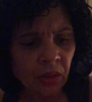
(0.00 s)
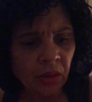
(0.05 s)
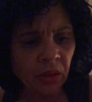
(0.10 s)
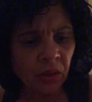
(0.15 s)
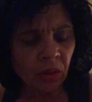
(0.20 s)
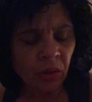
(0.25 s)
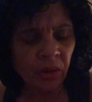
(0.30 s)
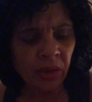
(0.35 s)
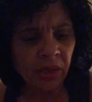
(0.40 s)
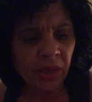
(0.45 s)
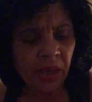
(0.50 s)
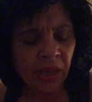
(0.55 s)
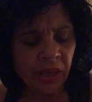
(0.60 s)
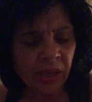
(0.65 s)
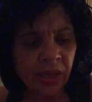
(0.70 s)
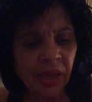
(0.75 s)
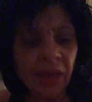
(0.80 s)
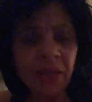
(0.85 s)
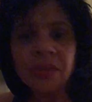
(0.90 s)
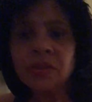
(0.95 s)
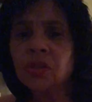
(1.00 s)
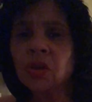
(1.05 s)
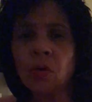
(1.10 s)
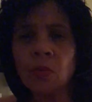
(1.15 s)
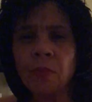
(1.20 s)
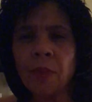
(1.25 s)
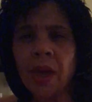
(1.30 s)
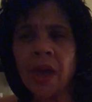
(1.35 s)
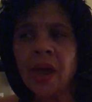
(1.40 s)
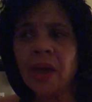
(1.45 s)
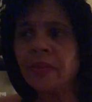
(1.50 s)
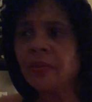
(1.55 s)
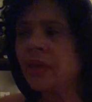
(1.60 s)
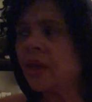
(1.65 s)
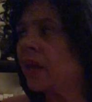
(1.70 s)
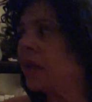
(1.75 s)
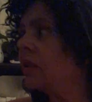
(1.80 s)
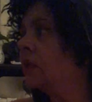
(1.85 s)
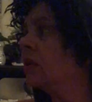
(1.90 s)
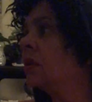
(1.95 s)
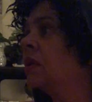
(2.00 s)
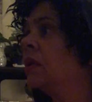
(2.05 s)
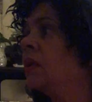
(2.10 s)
know, it got so bad that